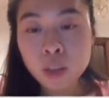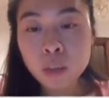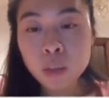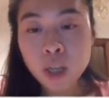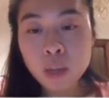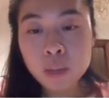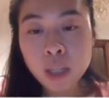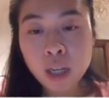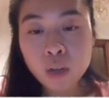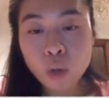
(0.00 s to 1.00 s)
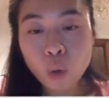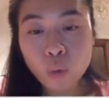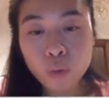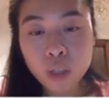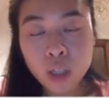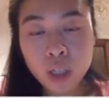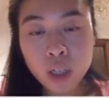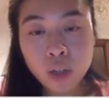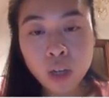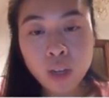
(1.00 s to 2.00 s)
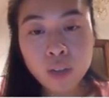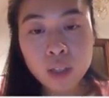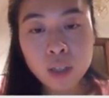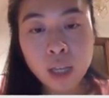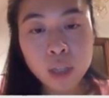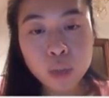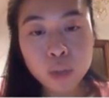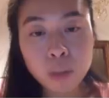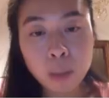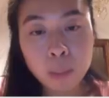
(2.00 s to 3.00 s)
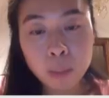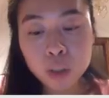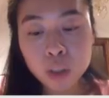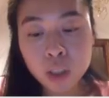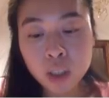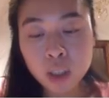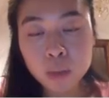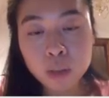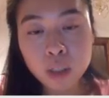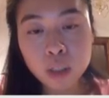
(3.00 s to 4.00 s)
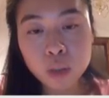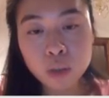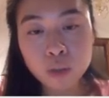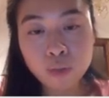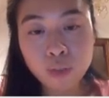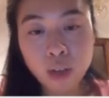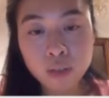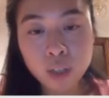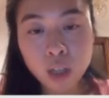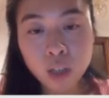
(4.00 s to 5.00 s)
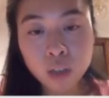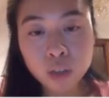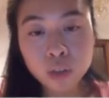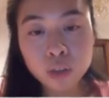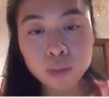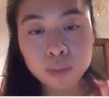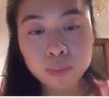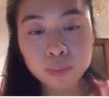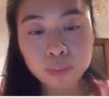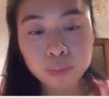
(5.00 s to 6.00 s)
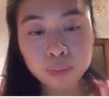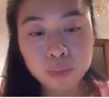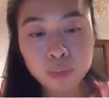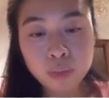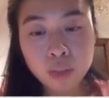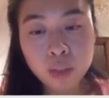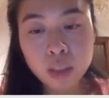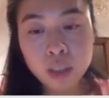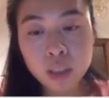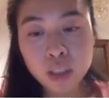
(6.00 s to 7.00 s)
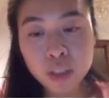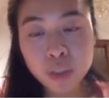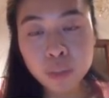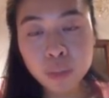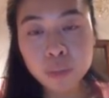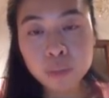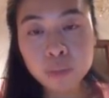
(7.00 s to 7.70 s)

So I'm going to come down over here and then enter in my budget. I'm just going to enter $5. Continue.